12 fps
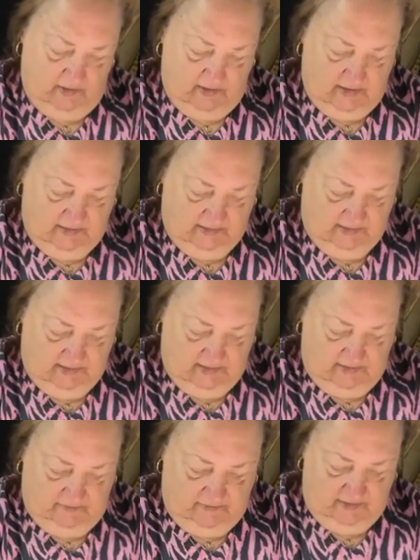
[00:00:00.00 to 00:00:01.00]
All right, let's
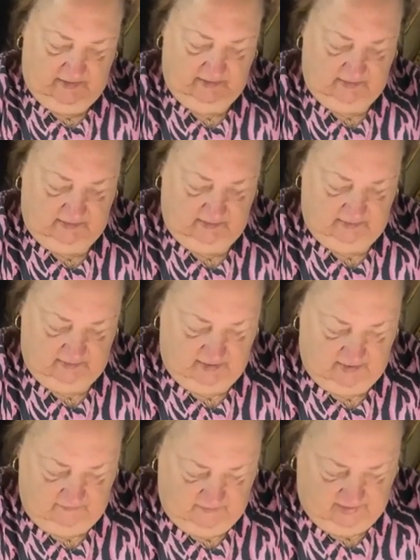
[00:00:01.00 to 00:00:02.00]
see if these
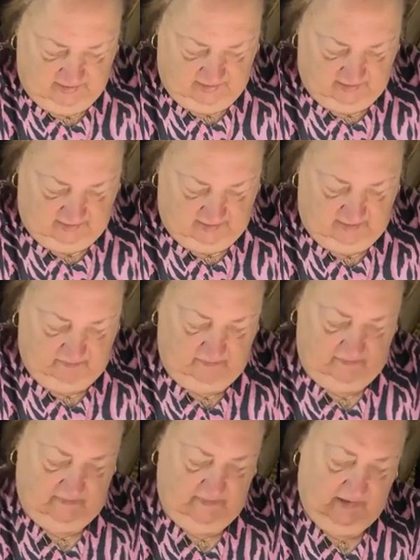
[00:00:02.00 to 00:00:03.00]
have ink in
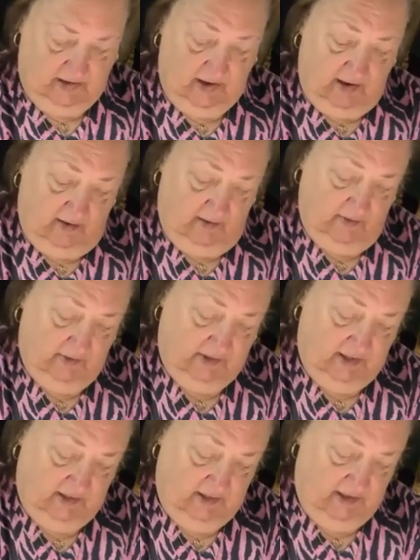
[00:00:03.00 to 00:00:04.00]
them. Yeah, it
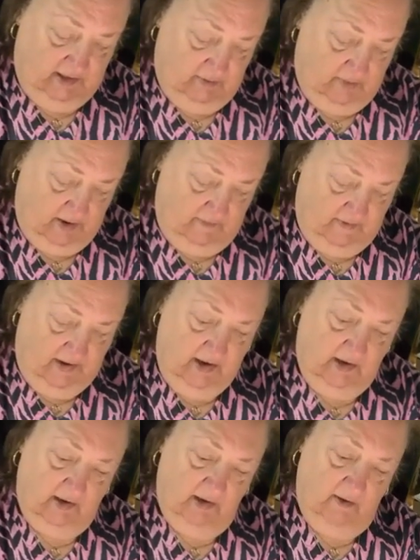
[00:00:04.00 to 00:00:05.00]
looks like they do have
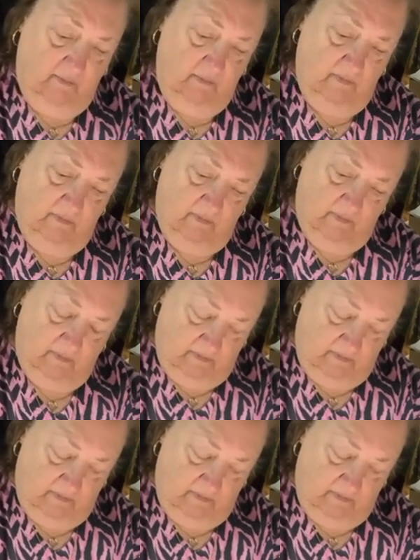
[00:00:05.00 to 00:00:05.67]
ink in them.